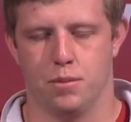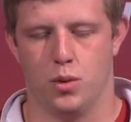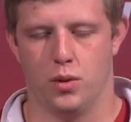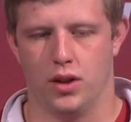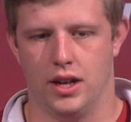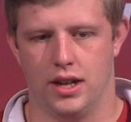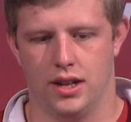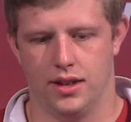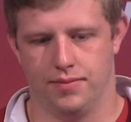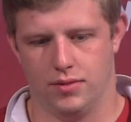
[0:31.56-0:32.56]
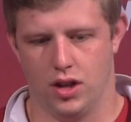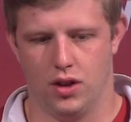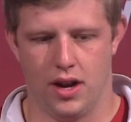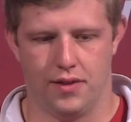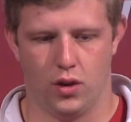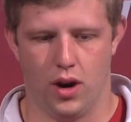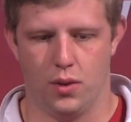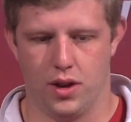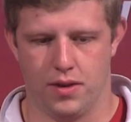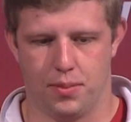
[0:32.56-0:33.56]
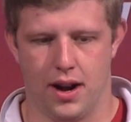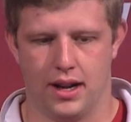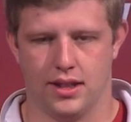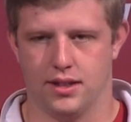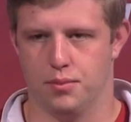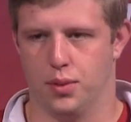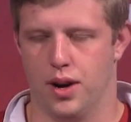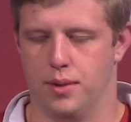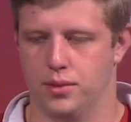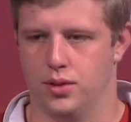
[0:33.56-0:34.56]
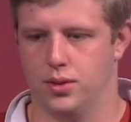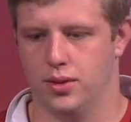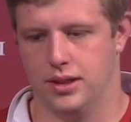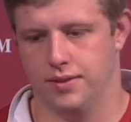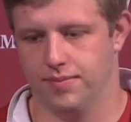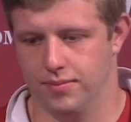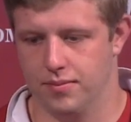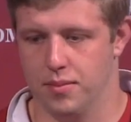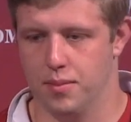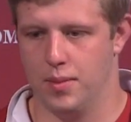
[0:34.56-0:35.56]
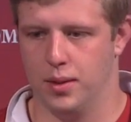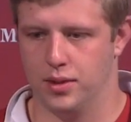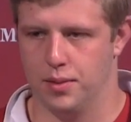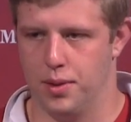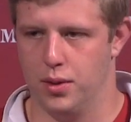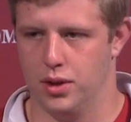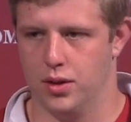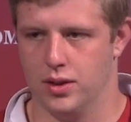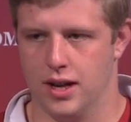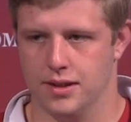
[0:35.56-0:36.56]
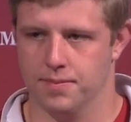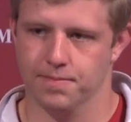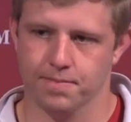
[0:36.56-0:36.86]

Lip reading: we really need to, you know, have a great week of practice and prep to be able to compete with those guys.